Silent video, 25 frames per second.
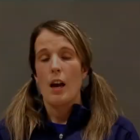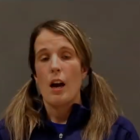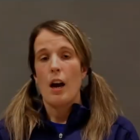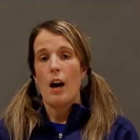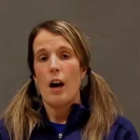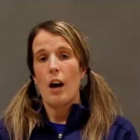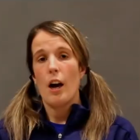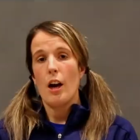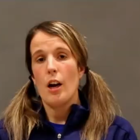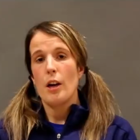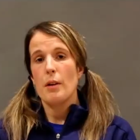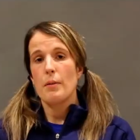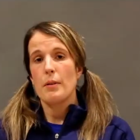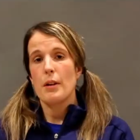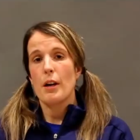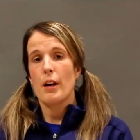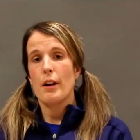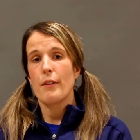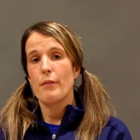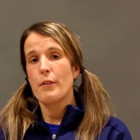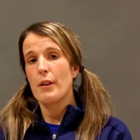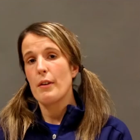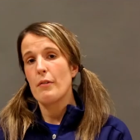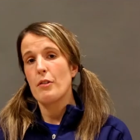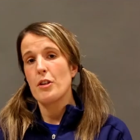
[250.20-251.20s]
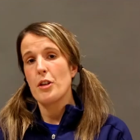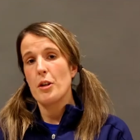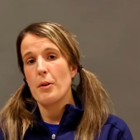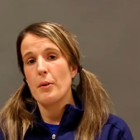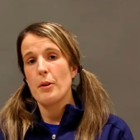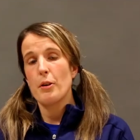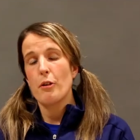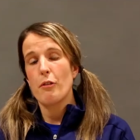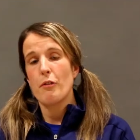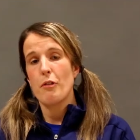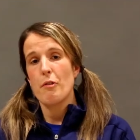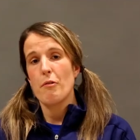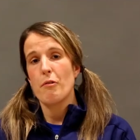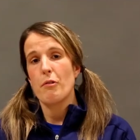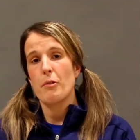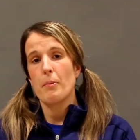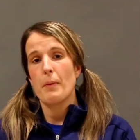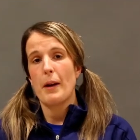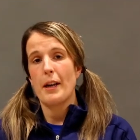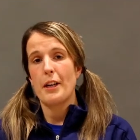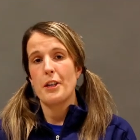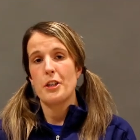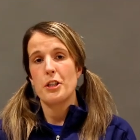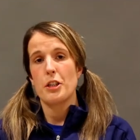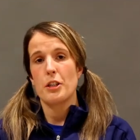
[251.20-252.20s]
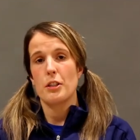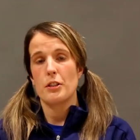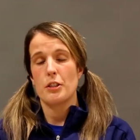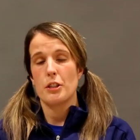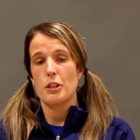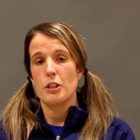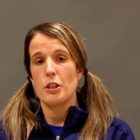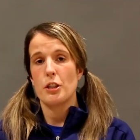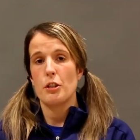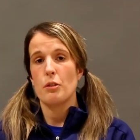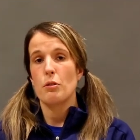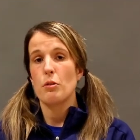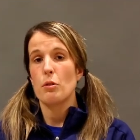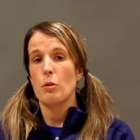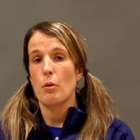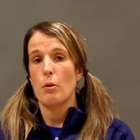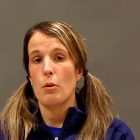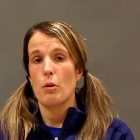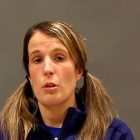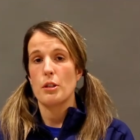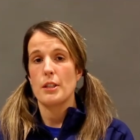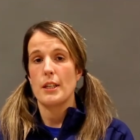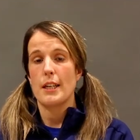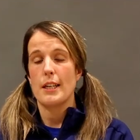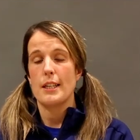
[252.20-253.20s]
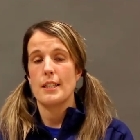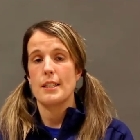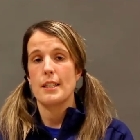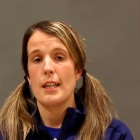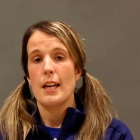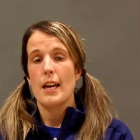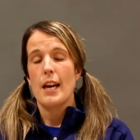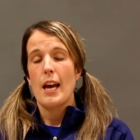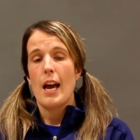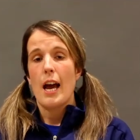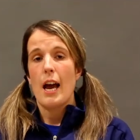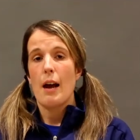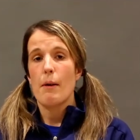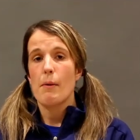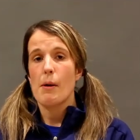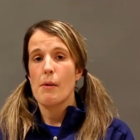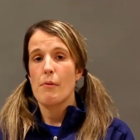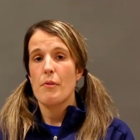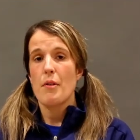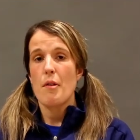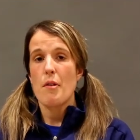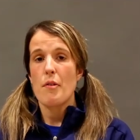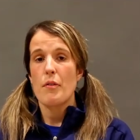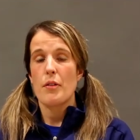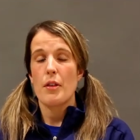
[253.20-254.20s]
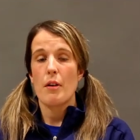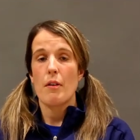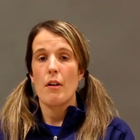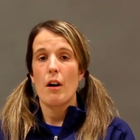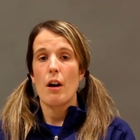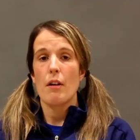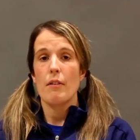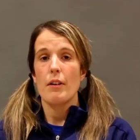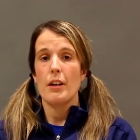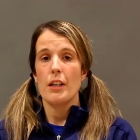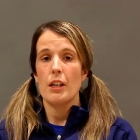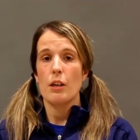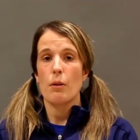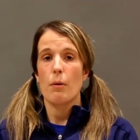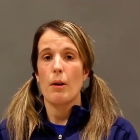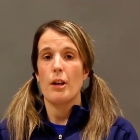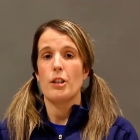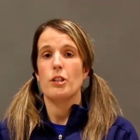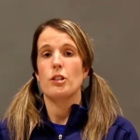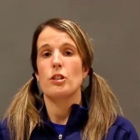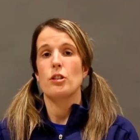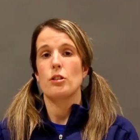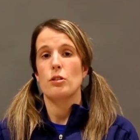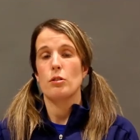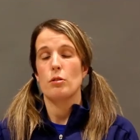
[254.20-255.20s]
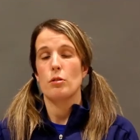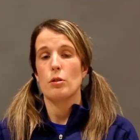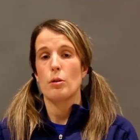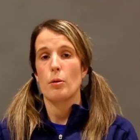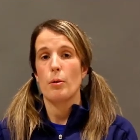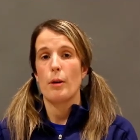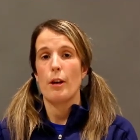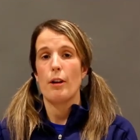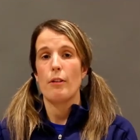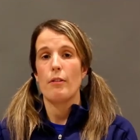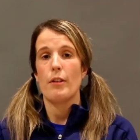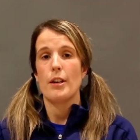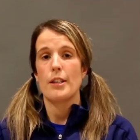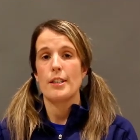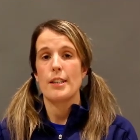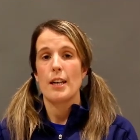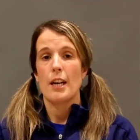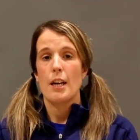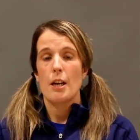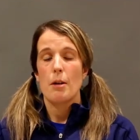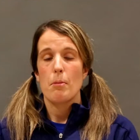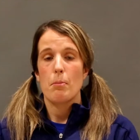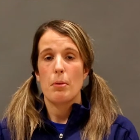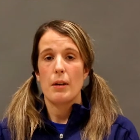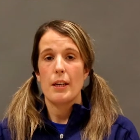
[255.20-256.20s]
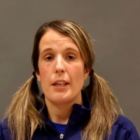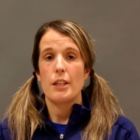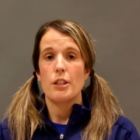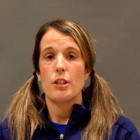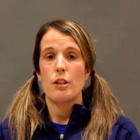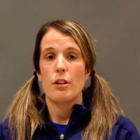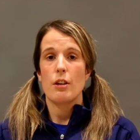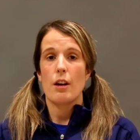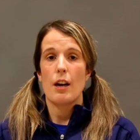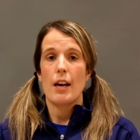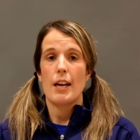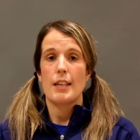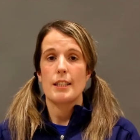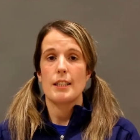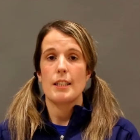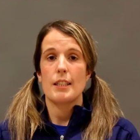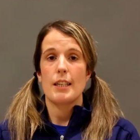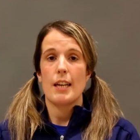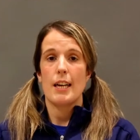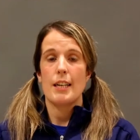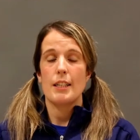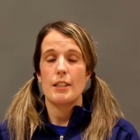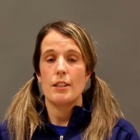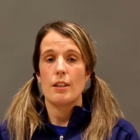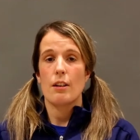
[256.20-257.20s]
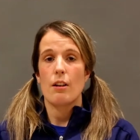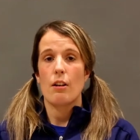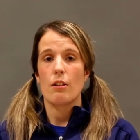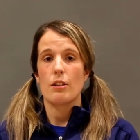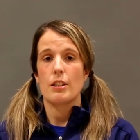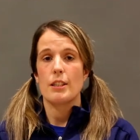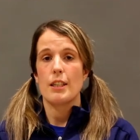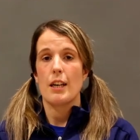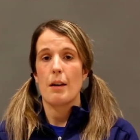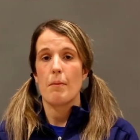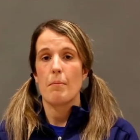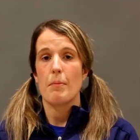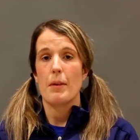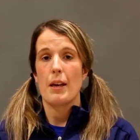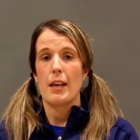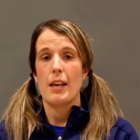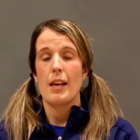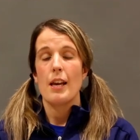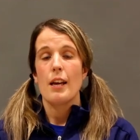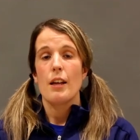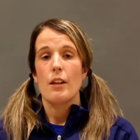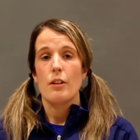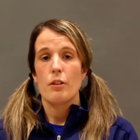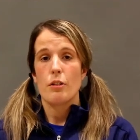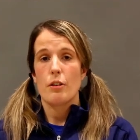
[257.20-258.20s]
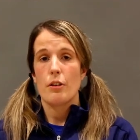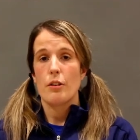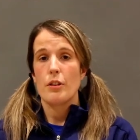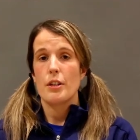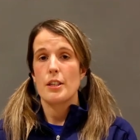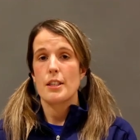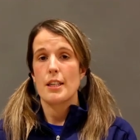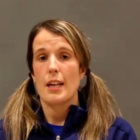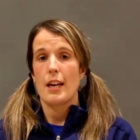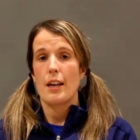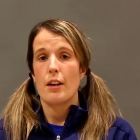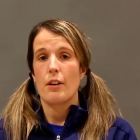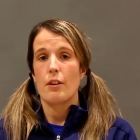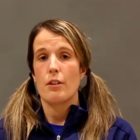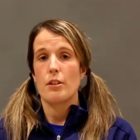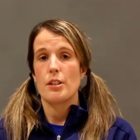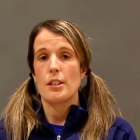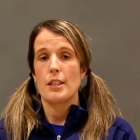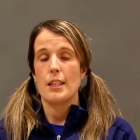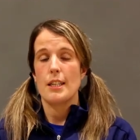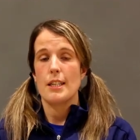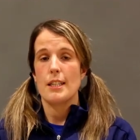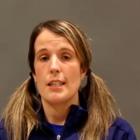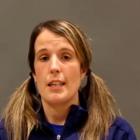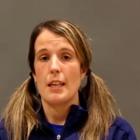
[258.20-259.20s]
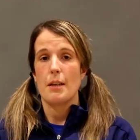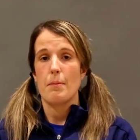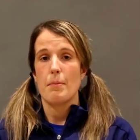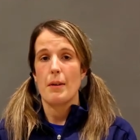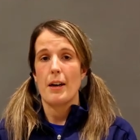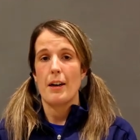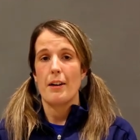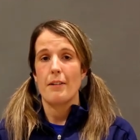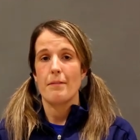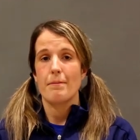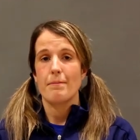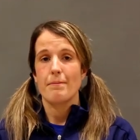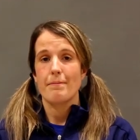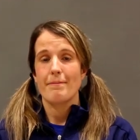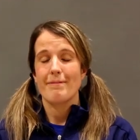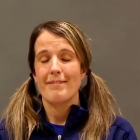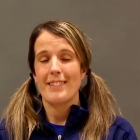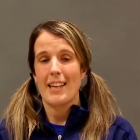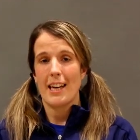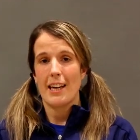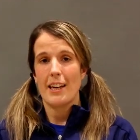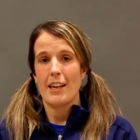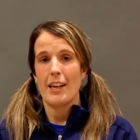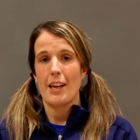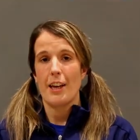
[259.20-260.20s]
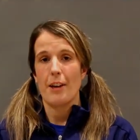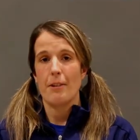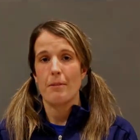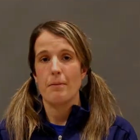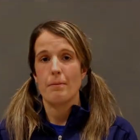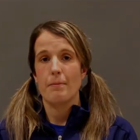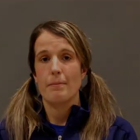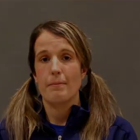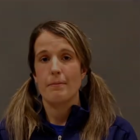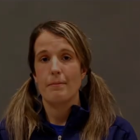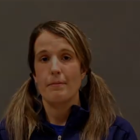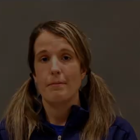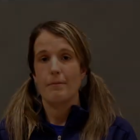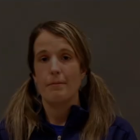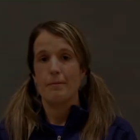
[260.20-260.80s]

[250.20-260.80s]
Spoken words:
I hope that I've given you enough information on the two courses. However, if there are any questions or queries, please do not hesitate to contact me through the St Augustine's email. Thank you.